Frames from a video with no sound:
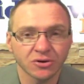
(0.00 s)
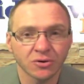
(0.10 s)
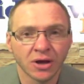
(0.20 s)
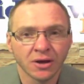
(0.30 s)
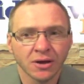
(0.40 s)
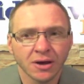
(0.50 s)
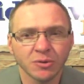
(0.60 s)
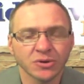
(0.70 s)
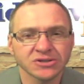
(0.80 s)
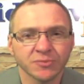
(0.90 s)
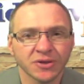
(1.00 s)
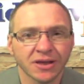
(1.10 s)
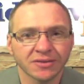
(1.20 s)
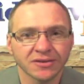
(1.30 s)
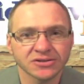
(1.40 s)
So, when
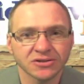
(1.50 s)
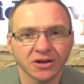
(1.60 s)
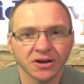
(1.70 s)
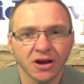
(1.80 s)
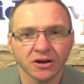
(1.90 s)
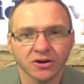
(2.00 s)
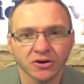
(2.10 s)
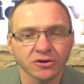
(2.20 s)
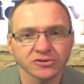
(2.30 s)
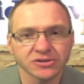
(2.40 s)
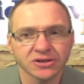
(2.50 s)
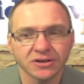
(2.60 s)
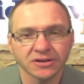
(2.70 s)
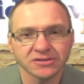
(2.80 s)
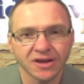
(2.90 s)
something like this occurs,
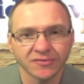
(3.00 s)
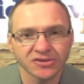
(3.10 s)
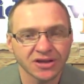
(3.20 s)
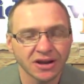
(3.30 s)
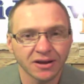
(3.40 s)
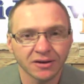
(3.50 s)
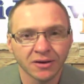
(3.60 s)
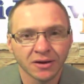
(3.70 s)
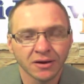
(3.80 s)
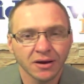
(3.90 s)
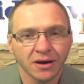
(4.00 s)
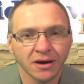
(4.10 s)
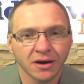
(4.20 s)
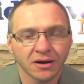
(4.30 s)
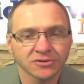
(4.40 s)
it's devastating
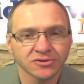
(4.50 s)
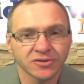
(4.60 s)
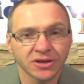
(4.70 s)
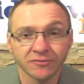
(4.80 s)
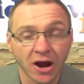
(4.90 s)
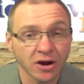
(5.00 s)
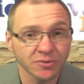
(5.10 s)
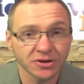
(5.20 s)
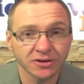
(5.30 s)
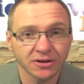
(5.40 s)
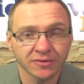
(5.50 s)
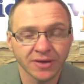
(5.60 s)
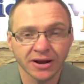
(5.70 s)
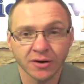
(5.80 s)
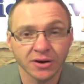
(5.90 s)
to the environment in
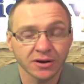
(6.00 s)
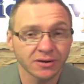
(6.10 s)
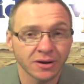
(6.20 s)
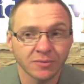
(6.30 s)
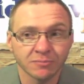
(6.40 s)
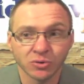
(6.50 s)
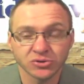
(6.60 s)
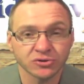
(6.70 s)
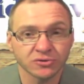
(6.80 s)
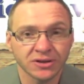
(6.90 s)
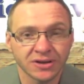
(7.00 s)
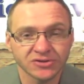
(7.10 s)
that area, and most certainly